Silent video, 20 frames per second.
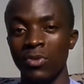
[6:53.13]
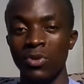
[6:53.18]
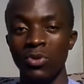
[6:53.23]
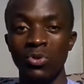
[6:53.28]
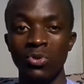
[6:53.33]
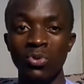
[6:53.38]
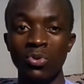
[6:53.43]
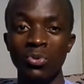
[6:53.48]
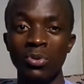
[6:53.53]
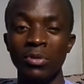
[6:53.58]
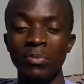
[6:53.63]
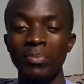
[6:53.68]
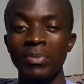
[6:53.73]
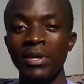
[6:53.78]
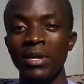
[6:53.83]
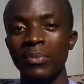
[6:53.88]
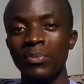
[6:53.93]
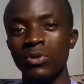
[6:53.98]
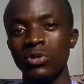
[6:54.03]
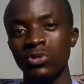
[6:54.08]
You will be
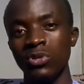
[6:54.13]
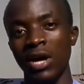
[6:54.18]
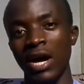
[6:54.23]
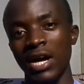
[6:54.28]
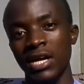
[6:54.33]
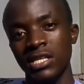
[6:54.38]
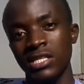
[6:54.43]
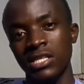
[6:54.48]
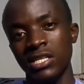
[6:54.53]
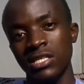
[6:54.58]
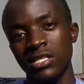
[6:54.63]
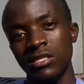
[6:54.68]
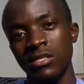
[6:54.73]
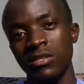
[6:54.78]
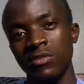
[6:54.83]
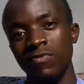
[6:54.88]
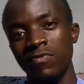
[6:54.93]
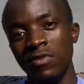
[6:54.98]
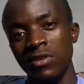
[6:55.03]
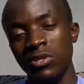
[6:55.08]
able to access these
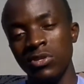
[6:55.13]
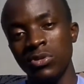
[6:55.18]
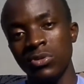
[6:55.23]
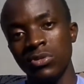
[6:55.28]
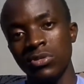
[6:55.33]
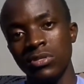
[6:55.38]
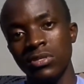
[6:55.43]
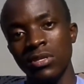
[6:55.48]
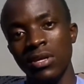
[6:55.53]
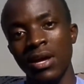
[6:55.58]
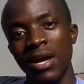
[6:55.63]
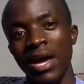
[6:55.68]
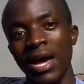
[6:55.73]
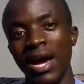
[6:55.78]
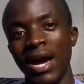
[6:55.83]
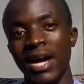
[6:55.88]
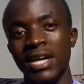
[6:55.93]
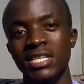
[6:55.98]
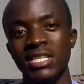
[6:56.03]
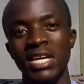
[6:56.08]
videos
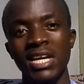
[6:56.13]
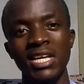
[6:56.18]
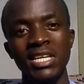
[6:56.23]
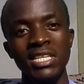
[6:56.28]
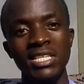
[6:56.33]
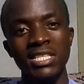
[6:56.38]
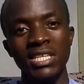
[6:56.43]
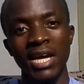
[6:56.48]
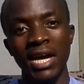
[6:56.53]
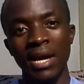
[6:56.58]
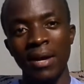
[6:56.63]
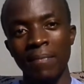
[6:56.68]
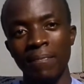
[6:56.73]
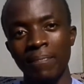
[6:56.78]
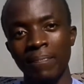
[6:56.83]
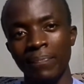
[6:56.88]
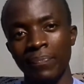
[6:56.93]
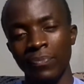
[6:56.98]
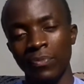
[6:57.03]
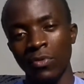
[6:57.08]
at any time
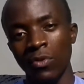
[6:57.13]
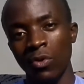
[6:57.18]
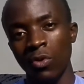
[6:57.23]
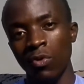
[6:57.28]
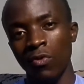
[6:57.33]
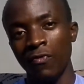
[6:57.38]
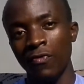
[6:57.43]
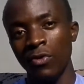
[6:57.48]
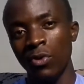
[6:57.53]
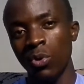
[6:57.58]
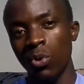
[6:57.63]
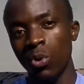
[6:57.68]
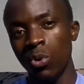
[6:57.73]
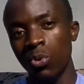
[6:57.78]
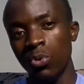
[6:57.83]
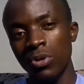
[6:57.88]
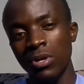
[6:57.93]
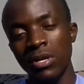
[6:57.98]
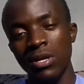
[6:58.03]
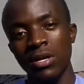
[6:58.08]
of your
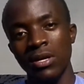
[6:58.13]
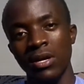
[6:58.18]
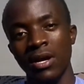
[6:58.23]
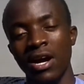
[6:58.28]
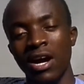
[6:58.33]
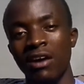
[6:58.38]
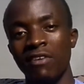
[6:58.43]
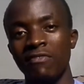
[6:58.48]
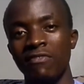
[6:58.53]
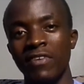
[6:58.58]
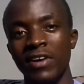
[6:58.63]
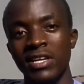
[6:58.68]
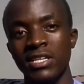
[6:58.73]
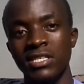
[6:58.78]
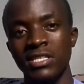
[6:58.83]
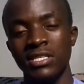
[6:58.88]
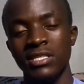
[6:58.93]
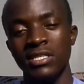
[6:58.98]
own comfort,